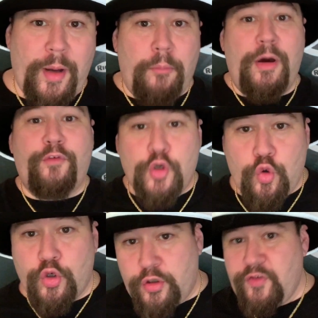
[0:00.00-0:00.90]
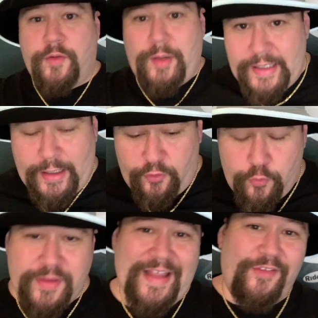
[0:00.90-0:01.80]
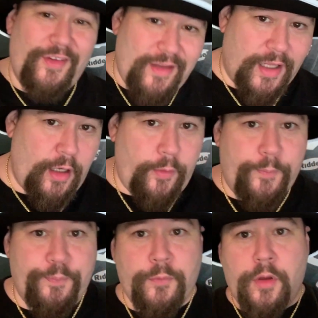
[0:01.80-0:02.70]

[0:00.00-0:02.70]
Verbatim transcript: about Melvin Gordon or somebody else. With that said, take care.